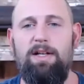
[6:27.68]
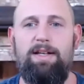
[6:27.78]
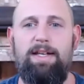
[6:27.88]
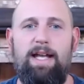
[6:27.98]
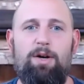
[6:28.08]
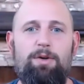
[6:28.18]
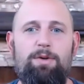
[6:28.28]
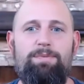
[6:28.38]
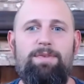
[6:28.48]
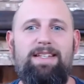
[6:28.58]

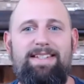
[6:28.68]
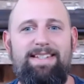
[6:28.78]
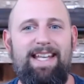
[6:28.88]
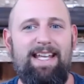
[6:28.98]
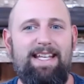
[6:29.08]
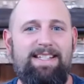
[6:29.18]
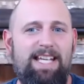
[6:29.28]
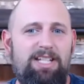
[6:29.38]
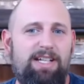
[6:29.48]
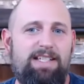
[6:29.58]
now
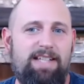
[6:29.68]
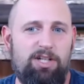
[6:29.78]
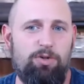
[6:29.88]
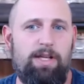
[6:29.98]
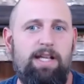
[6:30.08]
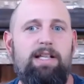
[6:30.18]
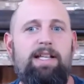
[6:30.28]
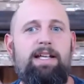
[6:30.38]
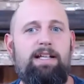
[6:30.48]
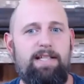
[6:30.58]
teaching sexual
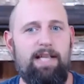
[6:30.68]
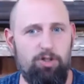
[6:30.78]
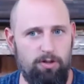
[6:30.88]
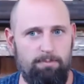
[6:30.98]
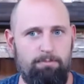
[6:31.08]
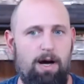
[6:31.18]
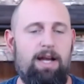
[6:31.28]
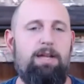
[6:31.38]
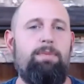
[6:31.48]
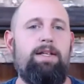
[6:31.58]
healing, sexual
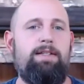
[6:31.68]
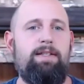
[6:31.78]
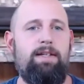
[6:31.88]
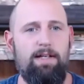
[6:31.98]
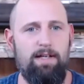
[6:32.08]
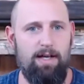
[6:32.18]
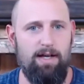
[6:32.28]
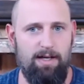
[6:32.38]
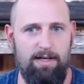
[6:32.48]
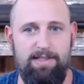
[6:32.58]
embodiment,
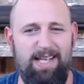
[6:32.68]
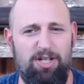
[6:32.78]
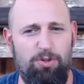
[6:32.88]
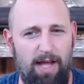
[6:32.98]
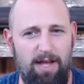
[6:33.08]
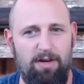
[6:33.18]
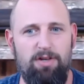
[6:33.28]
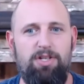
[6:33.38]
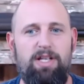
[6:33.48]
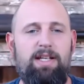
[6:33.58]
sexual
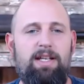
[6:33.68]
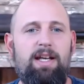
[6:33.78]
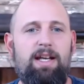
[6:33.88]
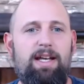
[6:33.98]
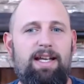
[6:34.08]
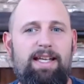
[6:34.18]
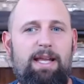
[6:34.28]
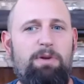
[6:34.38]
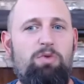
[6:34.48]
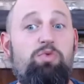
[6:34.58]
energy
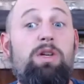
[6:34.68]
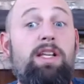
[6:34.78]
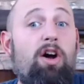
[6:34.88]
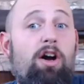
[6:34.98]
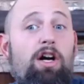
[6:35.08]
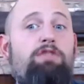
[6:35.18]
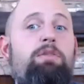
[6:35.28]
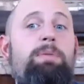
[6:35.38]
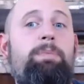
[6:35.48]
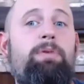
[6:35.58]
can be really hard
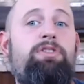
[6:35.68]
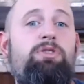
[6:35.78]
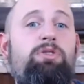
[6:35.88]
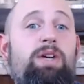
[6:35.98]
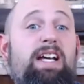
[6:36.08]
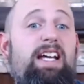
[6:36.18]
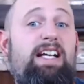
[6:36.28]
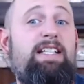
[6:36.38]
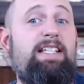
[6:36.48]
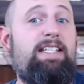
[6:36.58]
for people to
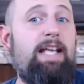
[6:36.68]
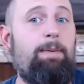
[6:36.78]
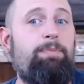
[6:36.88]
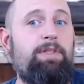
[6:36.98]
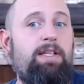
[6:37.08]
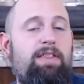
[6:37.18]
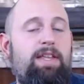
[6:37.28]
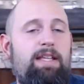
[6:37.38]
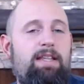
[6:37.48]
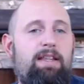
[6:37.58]
accept that,